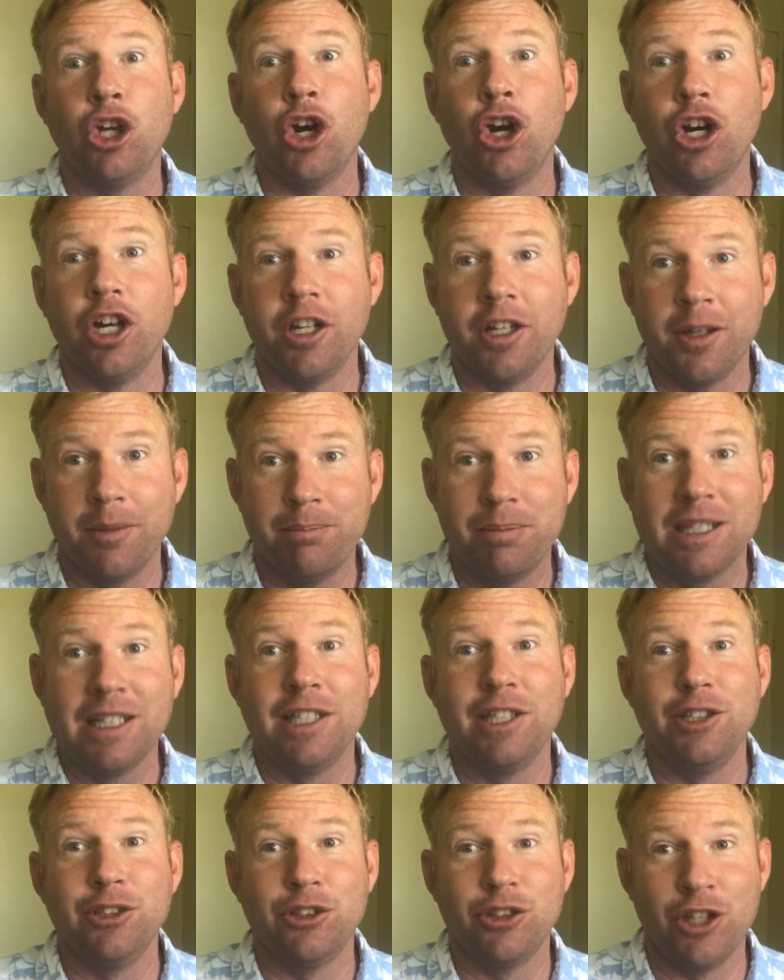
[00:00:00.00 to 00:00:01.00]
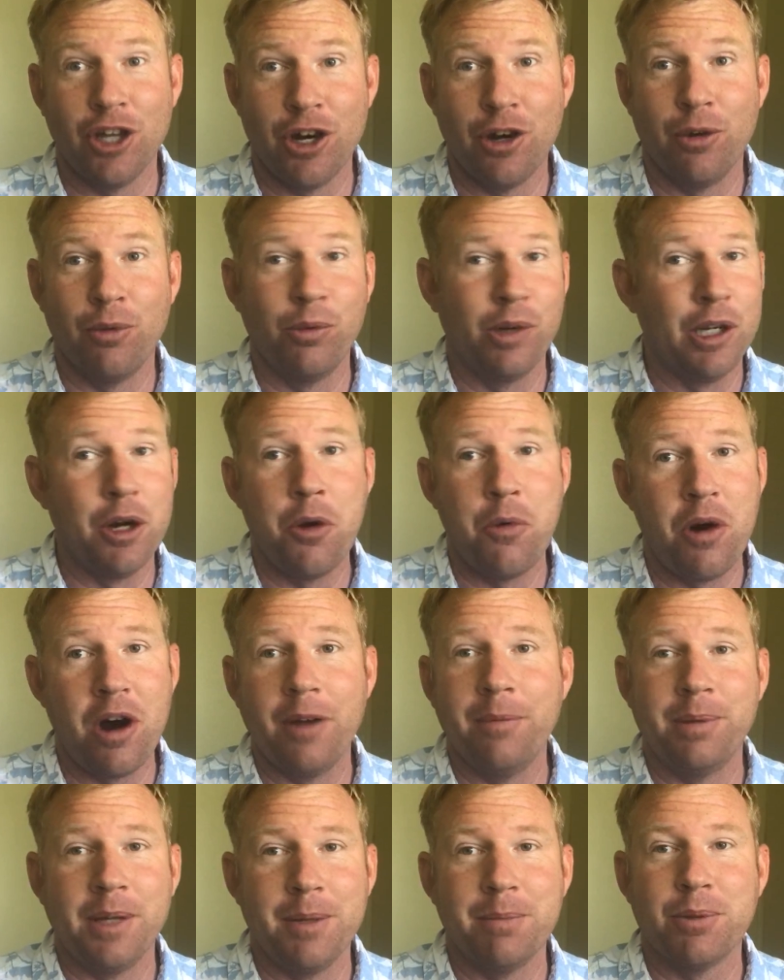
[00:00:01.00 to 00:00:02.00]
good, please don't, we don't
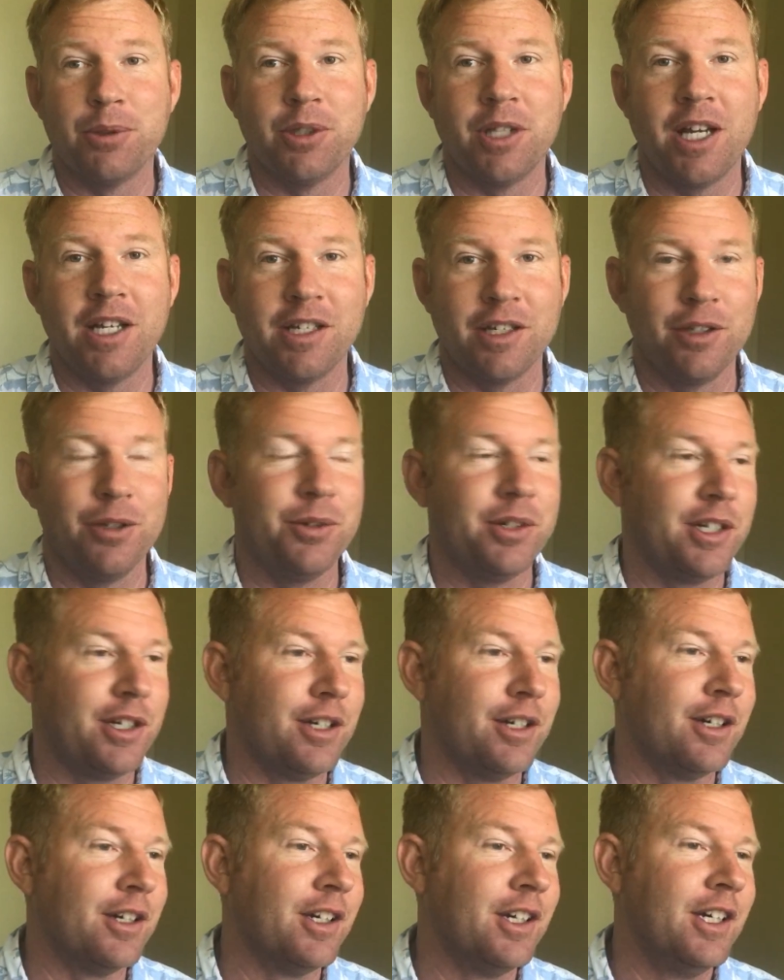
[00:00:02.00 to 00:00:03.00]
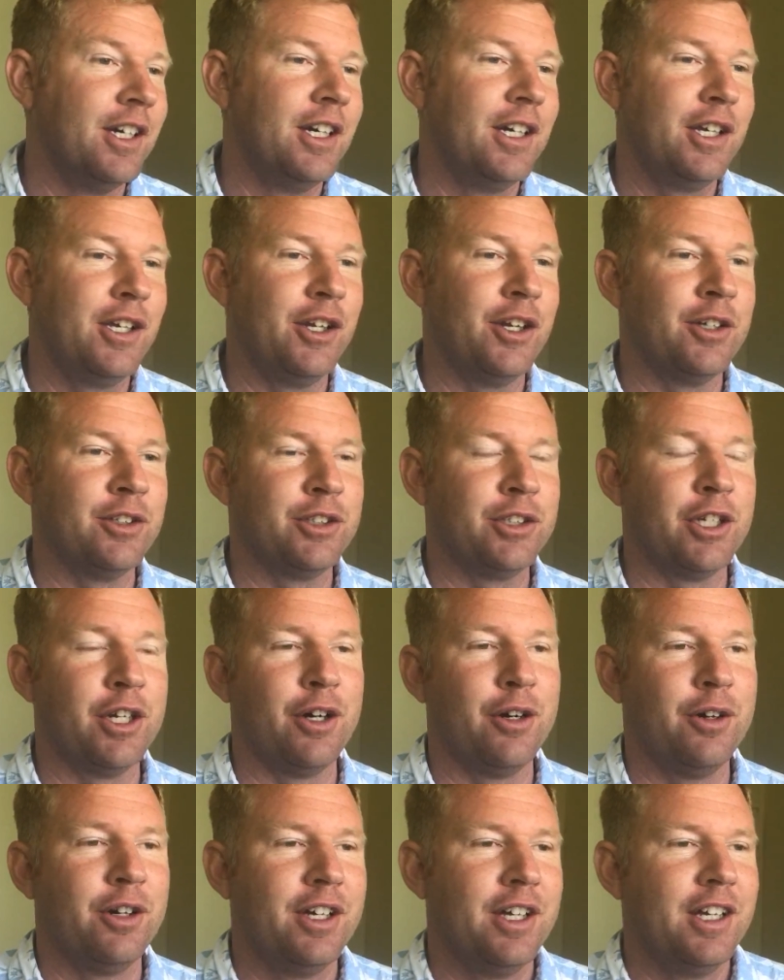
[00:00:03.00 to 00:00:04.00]
want people like you here, you know,
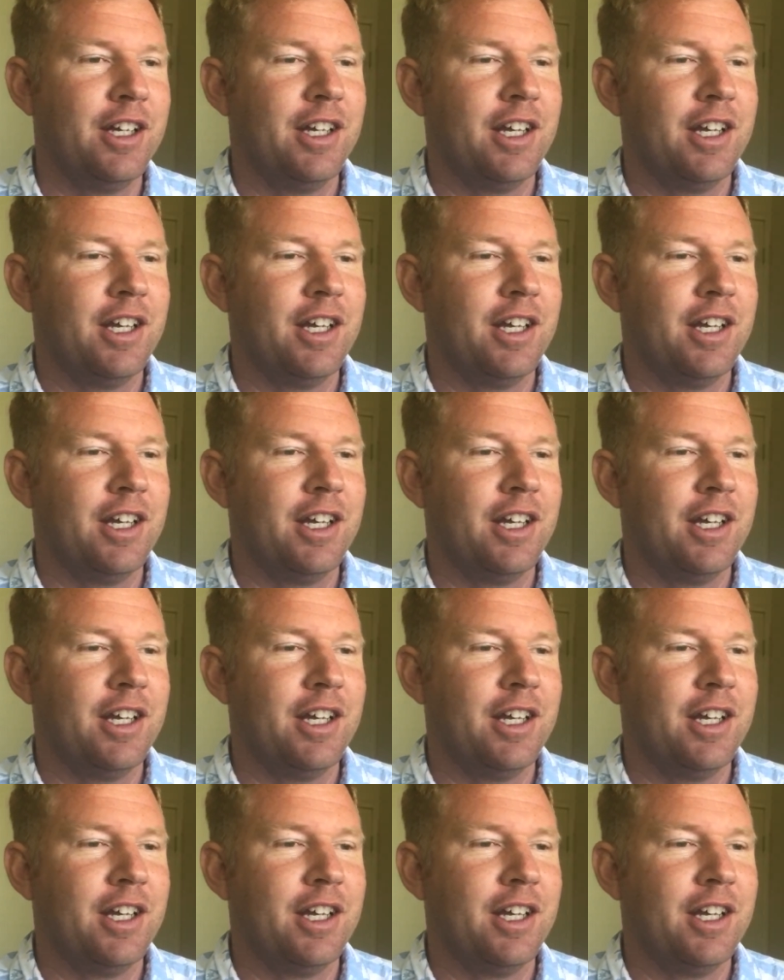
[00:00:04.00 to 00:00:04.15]
so